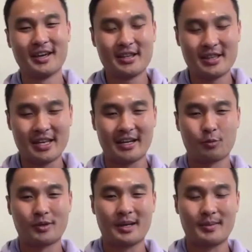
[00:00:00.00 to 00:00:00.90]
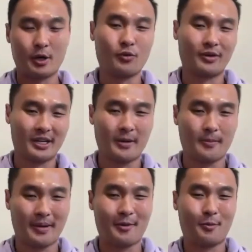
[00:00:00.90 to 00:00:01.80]
that can be overcome by
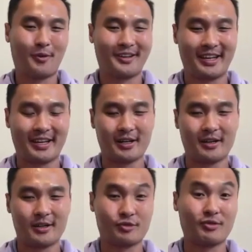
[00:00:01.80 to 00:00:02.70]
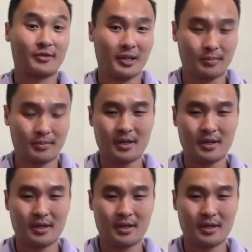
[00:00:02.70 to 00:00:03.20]
working on triceps.